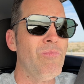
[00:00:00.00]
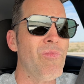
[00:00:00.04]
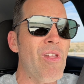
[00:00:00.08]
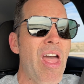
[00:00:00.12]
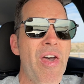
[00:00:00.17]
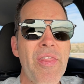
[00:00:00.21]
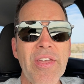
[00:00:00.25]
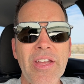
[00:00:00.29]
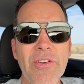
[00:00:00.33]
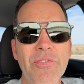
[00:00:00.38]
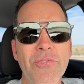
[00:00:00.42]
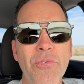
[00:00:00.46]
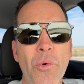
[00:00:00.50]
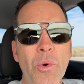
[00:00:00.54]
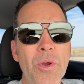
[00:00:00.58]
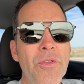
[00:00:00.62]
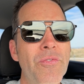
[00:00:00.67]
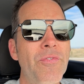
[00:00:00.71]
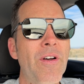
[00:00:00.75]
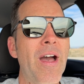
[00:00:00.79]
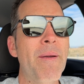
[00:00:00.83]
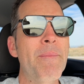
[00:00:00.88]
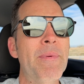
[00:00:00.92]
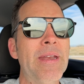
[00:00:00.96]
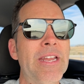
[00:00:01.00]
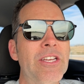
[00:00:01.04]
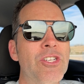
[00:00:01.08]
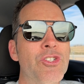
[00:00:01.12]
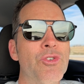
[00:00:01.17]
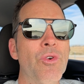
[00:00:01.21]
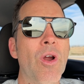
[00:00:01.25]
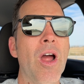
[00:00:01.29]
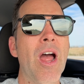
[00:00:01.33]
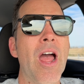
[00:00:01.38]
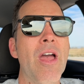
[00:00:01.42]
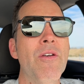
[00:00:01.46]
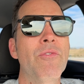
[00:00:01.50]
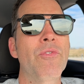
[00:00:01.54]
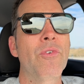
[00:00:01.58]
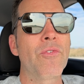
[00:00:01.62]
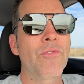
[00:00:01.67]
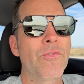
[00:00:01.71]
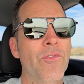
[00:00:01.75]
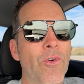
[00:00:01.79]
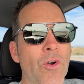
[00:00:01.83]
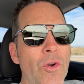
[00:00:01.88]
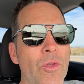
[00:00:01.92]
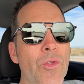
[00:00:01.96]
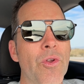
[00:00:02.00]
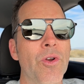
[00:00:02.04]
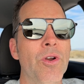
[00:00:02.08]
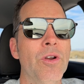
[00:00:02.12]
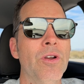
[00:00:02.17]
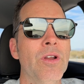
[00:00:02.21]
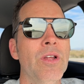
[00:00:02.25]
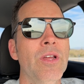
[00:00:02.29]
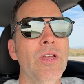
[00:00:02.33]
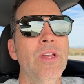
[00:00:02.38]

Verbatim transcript: think, a 45-minute drive further.